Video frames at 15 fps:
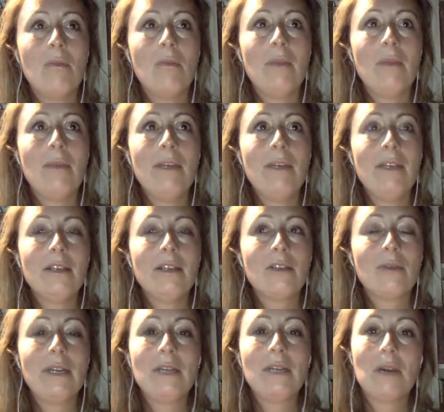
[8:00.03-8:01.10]
maybe
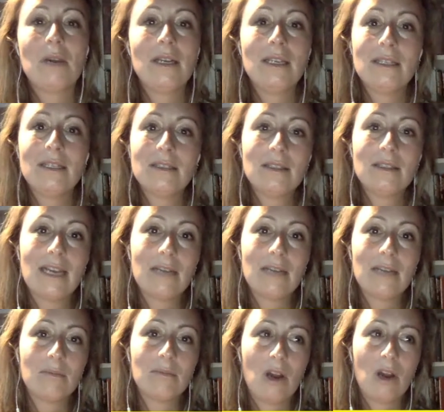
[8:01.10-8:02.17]
creating money isn't
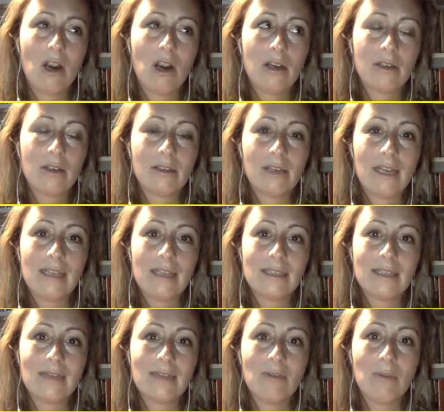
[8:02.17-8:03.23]
that hard
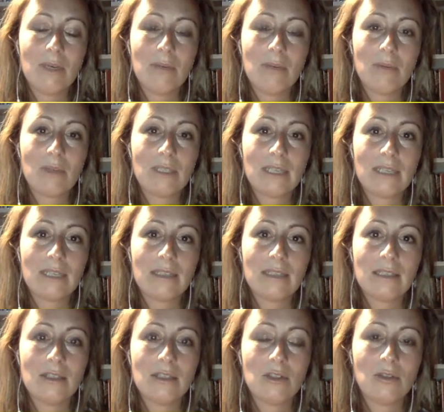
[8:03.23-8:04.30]
as everybody
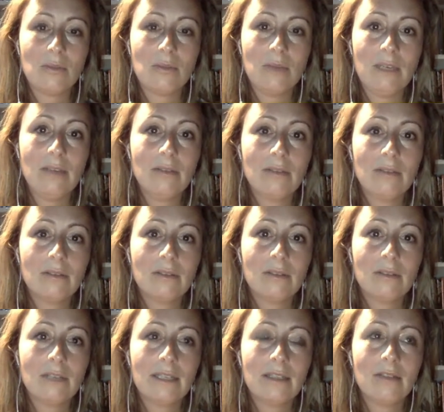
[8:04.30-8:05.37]
pretends it should be,
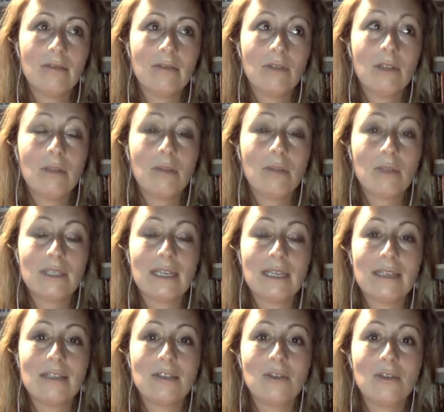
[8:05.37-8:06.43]
like really
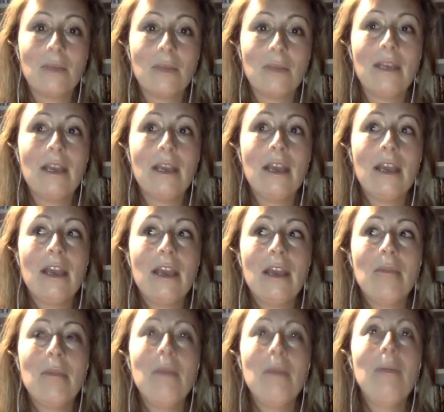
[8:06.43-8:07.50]
pretends it should be.
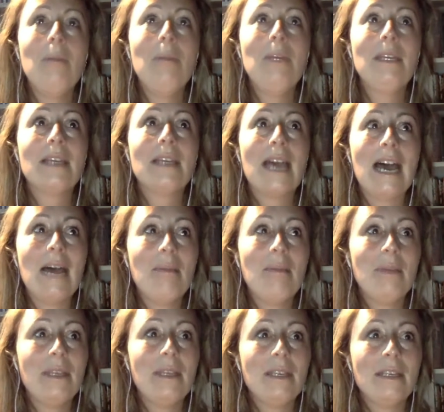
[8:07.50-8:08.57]
Maybe being
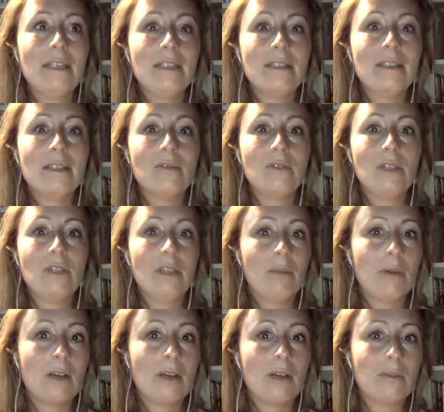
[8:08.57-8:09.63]
happy is really
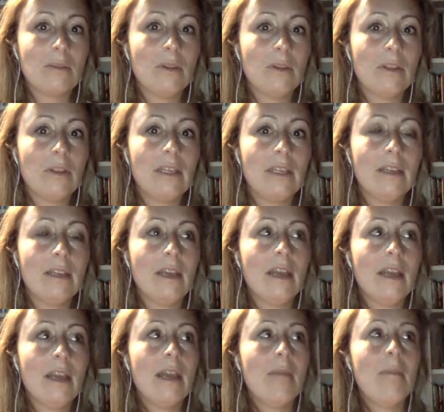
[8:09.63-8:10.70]
a possibility.
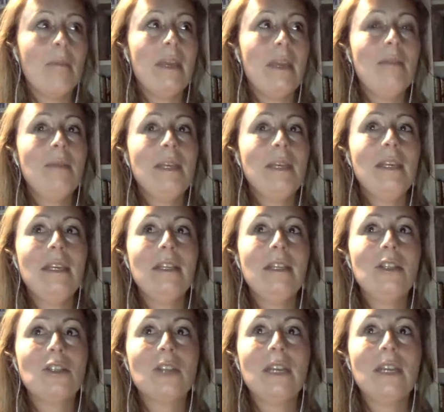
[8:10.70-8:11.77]
Maybe
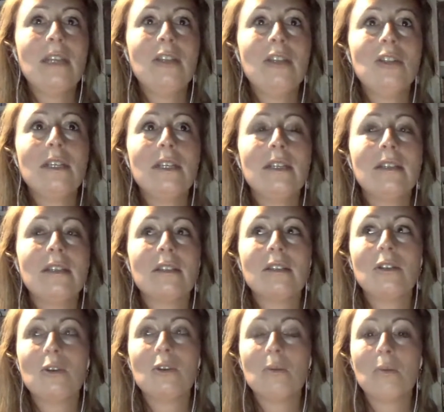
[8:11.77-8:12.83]

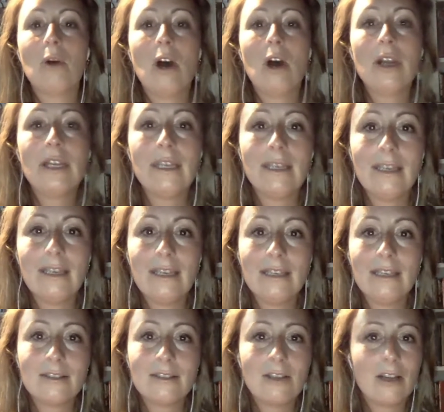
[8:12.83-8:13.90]
changing your body
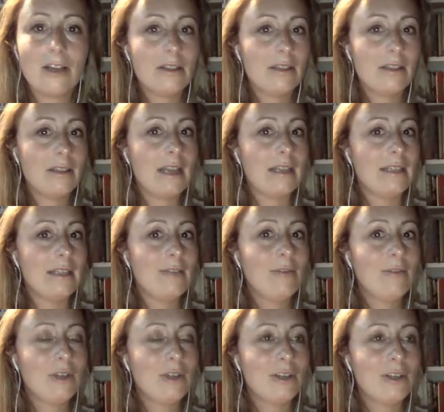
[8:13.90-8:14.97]
is not that
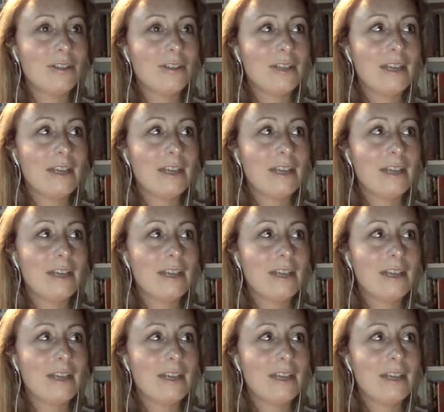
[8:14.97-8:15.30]
difficult.